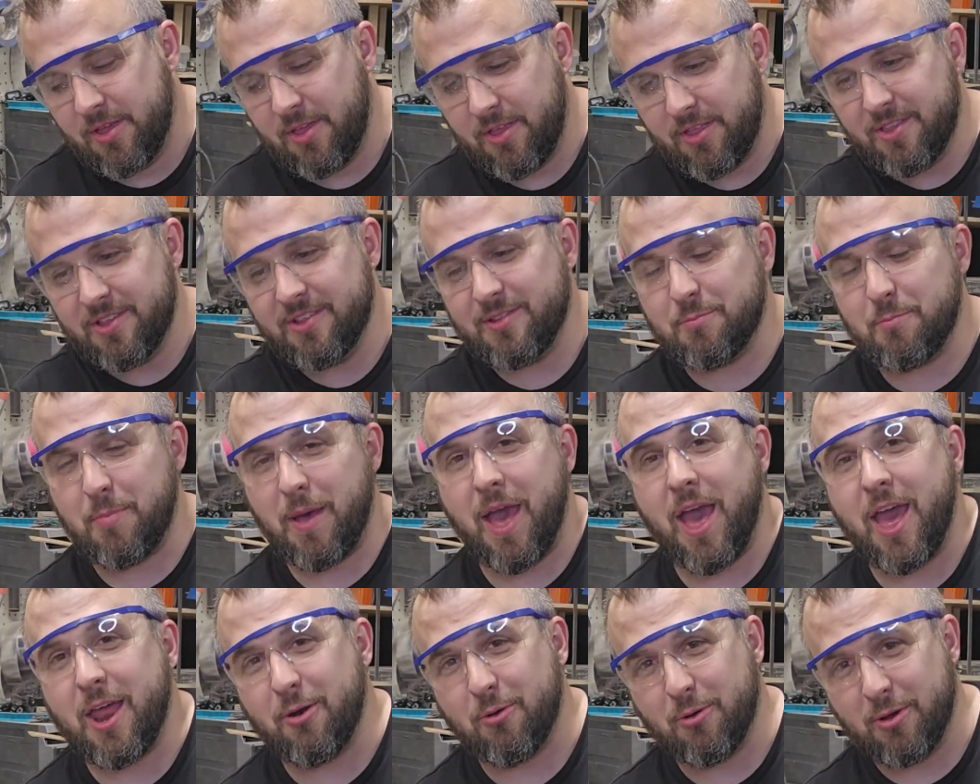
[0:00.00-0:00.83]
This
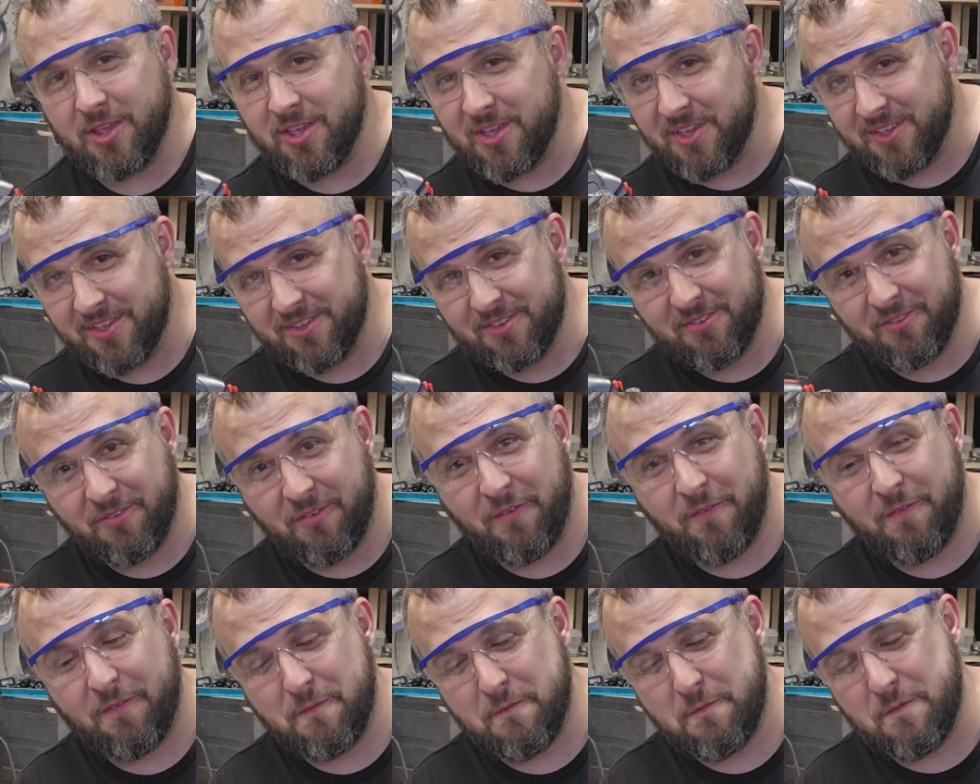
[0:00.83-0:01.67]
battery
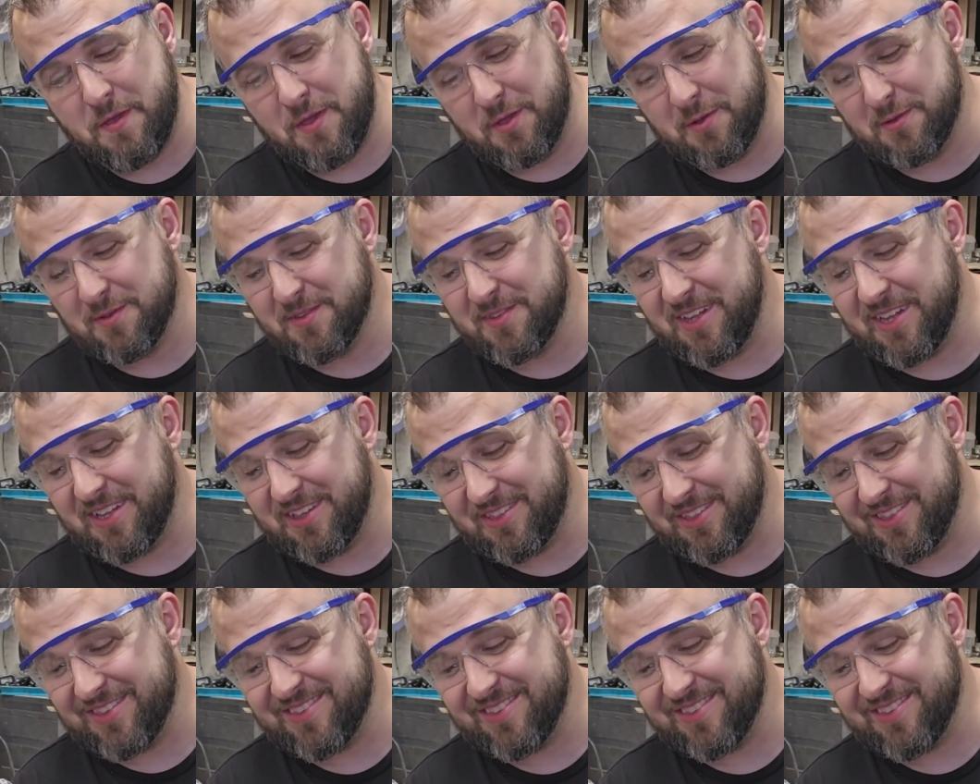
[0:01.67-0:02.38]
feels like